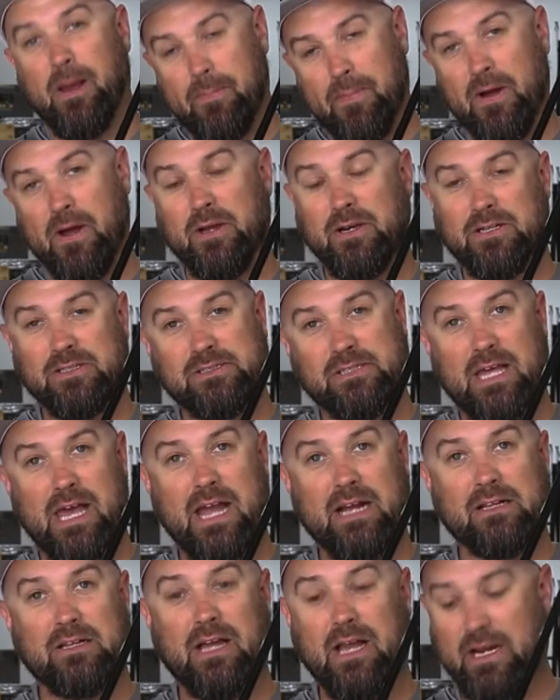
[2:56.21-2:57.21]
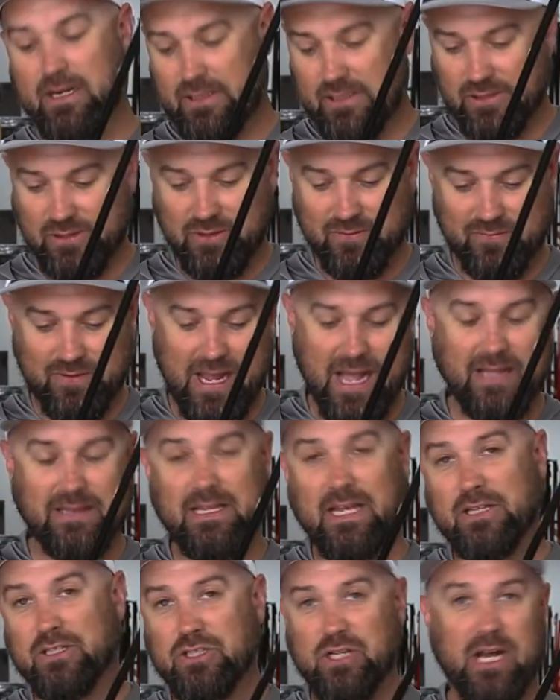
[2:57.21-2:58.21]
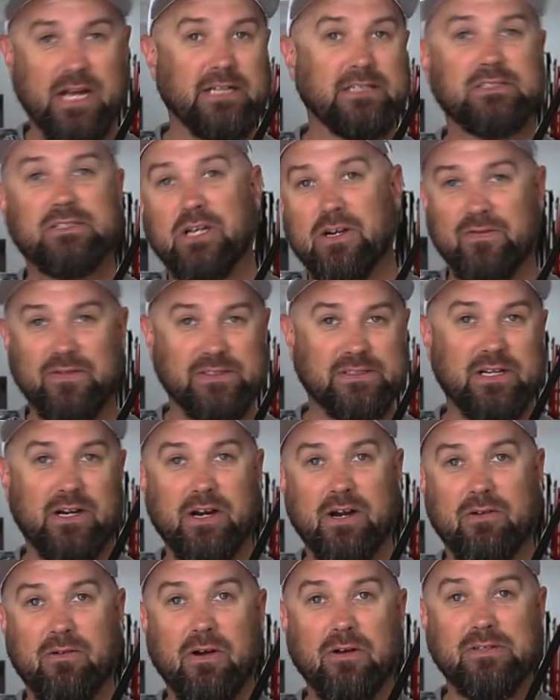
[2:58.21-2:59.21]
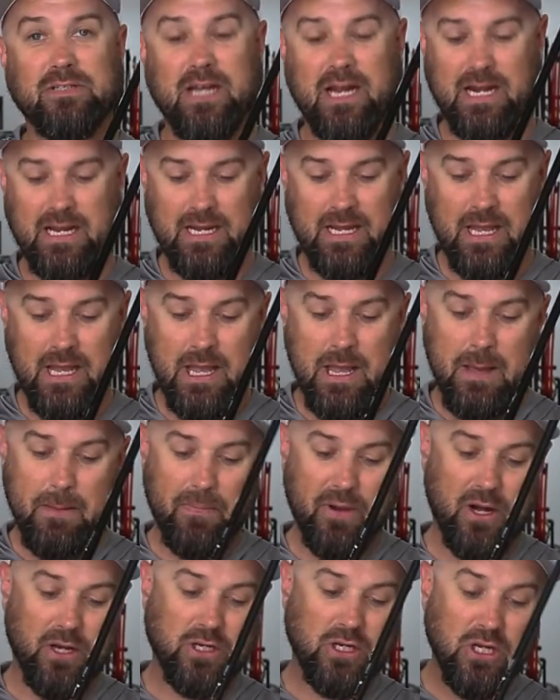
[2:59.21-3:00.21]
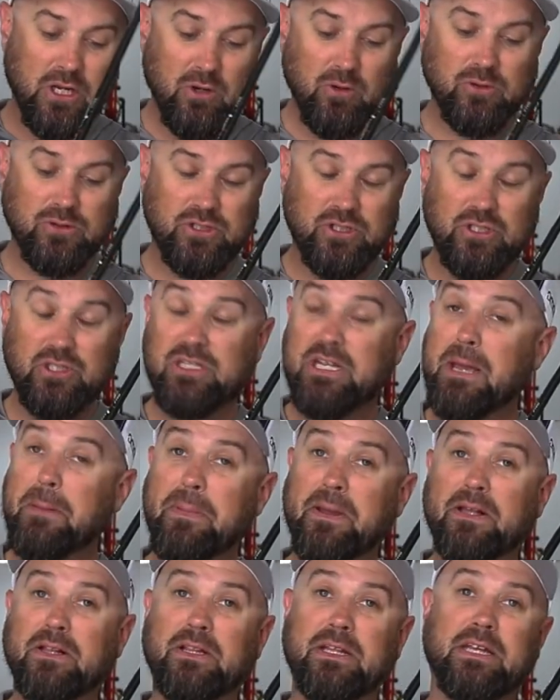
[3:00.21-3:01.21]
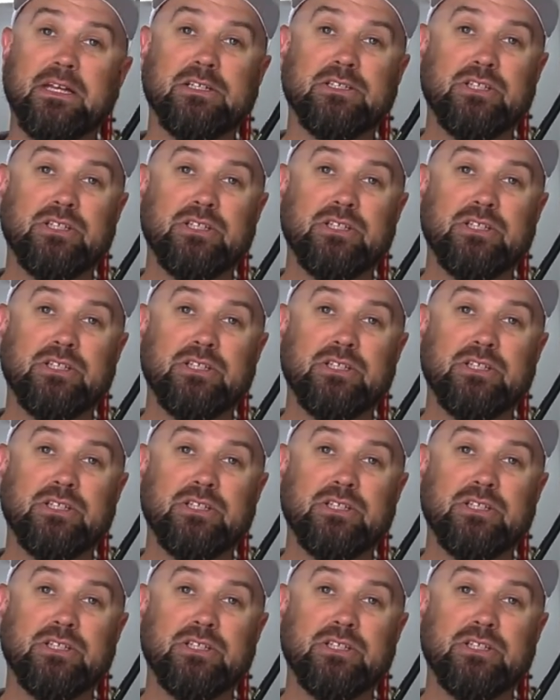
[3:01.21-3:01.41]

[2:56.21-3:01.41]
up all your slack line because you've got that giant surface area rotating. But typically a